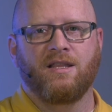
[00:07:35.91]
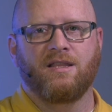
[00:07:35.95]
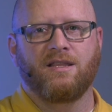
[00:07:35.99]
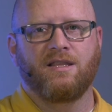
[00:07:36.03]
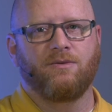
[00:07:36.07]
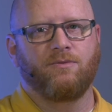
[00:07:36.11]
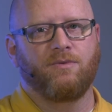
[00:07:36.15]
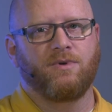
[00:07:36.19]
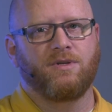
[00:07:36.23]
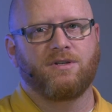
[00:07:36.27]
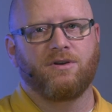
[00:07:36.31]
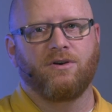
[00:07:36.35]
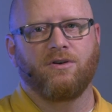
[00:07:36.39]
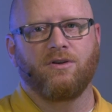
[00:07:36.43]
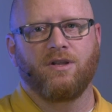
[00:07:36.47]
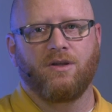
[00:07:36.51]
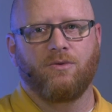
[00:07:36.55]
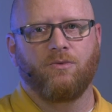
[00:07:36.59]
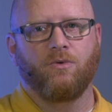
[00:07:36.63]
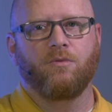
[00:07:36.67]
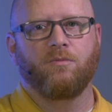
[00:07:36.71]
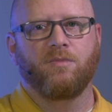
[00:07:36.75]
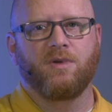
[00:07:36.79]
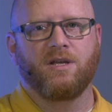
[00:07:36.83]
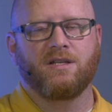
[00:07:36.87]
then we certainly
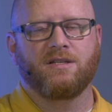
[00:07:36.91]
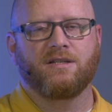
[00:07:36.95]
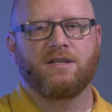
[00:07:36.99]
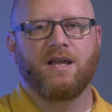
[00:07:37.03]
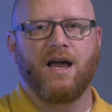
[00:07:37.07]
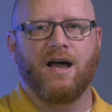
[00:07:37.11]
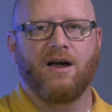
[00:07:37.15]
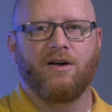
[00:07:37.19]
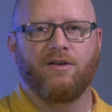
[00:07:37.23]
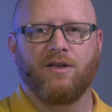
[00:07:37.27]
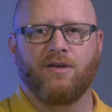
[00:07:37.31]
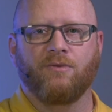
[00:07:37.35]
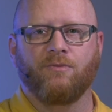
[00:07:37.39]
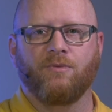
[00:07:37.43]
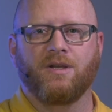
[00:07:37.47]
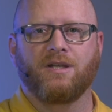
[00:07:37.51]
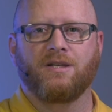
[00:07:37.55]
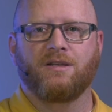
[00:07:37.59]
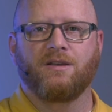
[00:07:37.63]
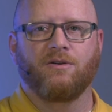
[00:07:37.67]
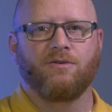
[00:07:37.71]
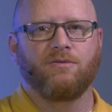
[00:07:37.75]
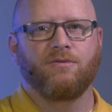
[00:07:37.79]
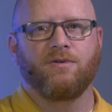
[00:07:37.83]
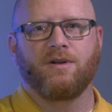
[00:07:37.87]
will miss out, and we
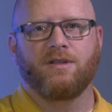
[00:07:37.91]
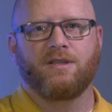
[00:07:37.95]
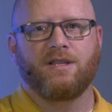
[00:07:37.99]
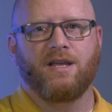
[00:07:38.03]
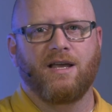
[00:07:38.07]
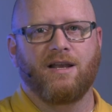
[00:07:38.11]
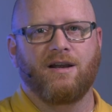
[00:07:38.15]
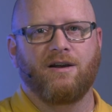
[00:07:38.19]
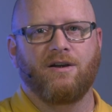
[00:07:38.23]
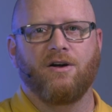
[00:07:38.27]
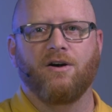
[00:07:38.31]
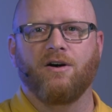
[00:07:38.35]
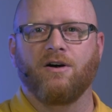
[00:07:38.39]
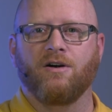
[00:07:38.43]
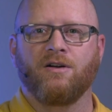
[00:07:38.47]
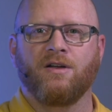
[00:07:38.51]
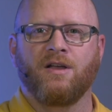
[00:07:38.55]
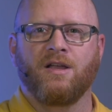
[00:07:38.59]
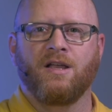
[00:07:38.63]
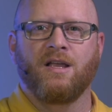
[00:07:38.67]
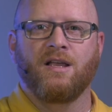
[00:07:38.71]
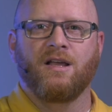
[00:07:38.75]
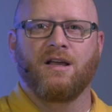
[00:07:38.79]
don't want that at all.